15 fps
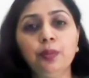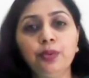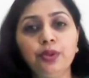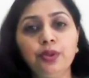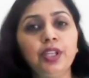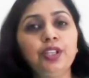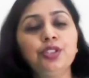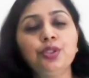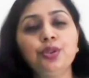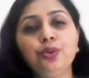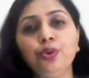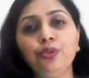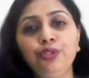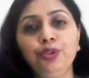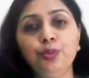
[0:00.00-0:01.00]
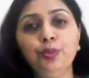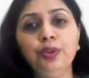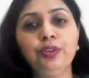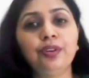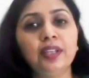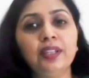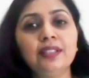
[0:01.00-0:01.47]
protection of
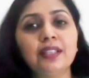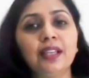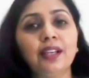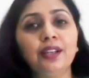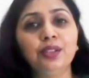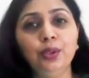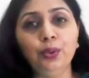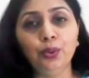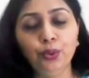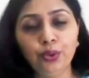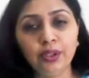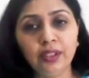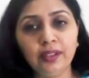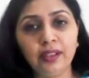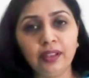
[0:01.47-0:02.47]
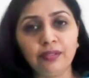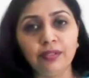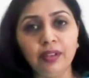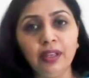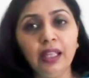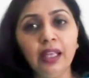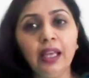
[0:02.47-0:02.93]
human rights at the local
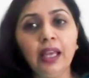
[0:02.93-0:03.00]
level,